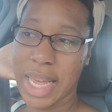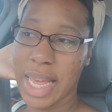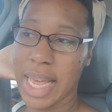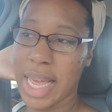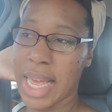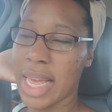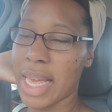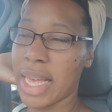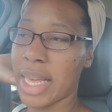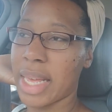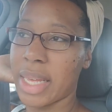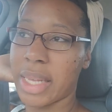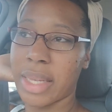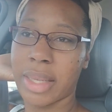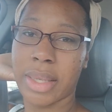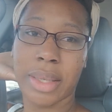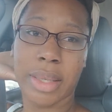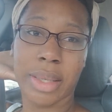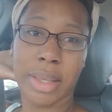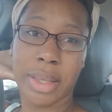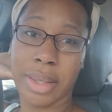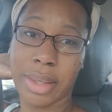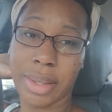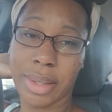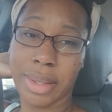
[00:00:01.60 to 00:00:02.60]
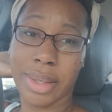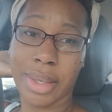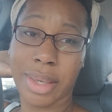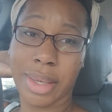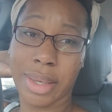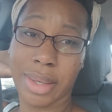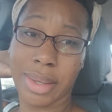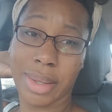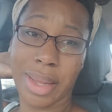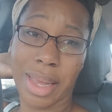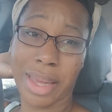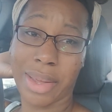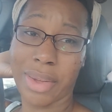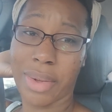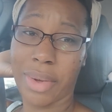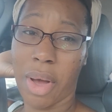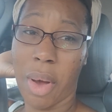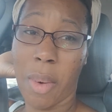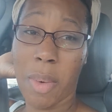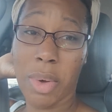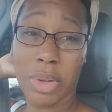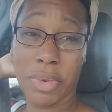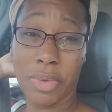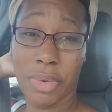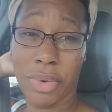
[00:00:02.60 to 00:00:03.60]
It is like
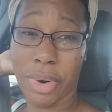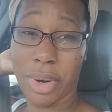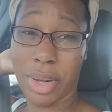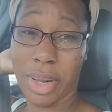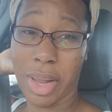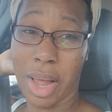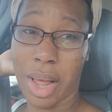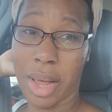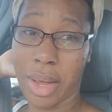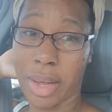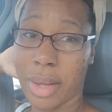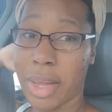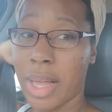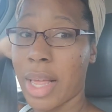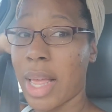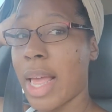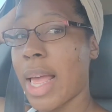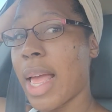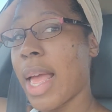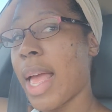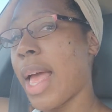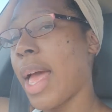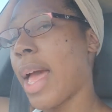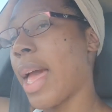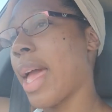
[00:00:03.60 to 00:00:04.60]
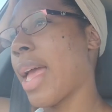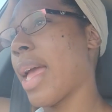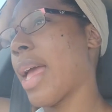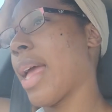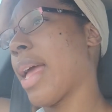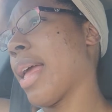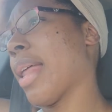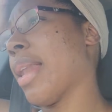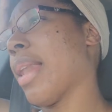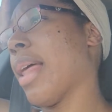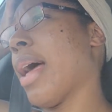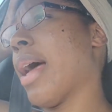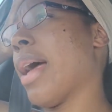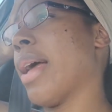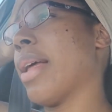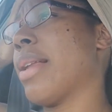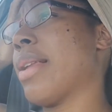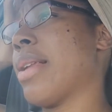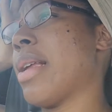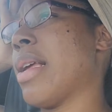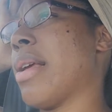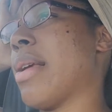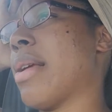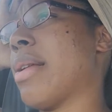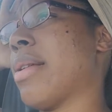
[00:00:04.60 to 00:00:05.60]
almost 4 o'clock, and I
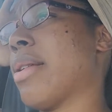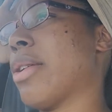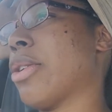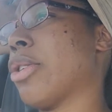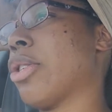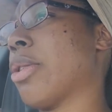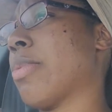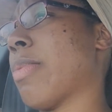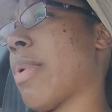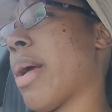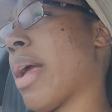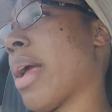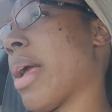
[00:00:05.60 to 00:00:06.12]
deconditioned my